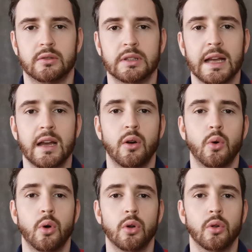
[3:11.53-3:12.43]
Now,
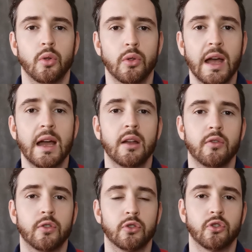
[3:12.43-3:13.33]
that
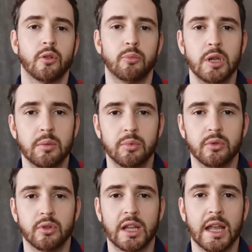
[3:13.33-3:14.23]
for some
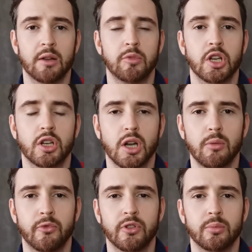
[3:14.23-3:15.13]
people can be
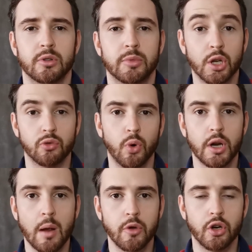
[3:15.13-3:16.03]
uncomfortable because what
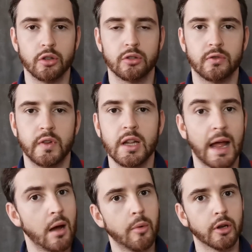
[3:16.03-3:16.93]
am I going to feel?
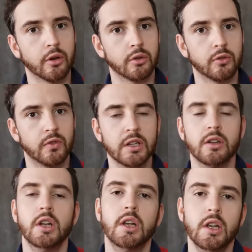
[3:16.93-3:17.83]
How am I going to feel?
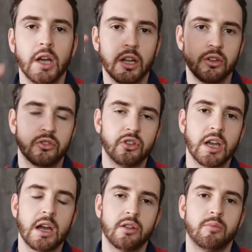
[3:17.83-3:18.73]
And you see
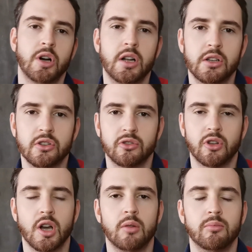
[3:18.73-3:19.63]
how the body just
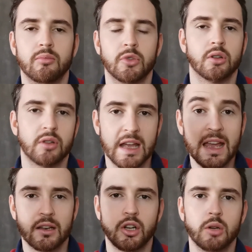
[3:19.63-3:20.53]
the
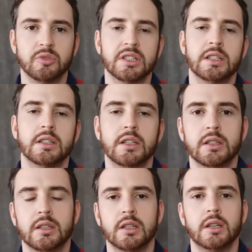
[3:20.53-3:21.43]
head comes in